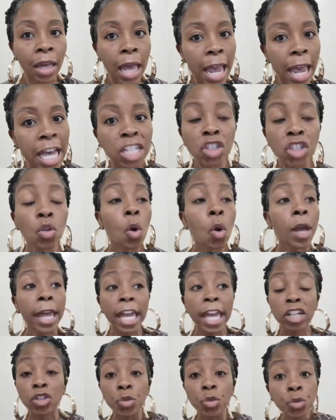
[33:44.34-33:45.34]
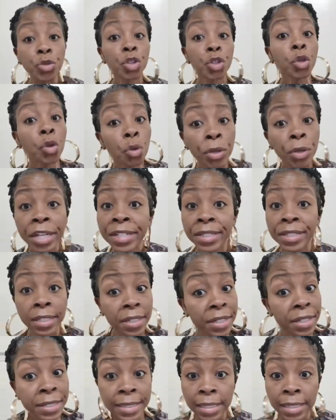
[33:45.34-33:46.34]
As long as you tune into
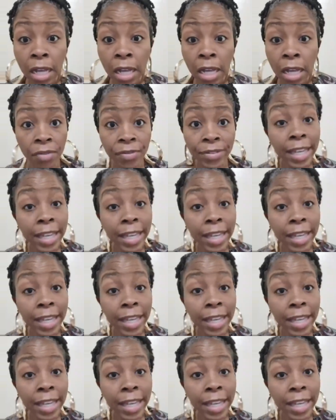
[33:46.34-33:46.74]
this stuff,